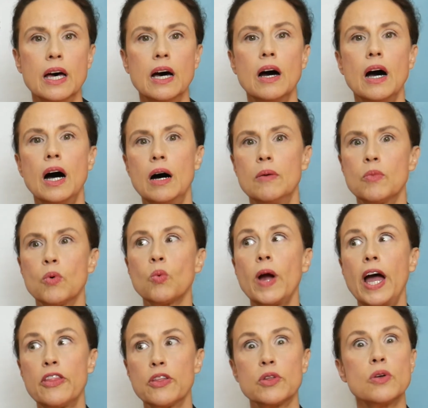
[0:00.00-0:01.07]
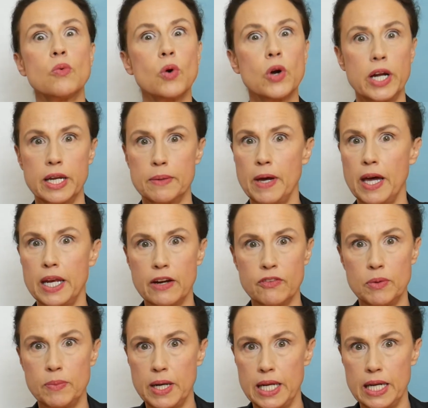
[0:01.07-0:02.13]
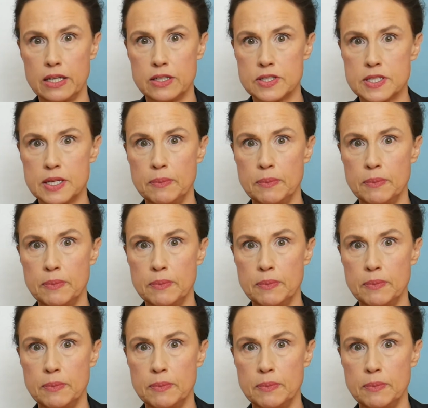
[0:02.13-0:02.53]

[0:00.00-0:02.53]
rather than worrying about everybody else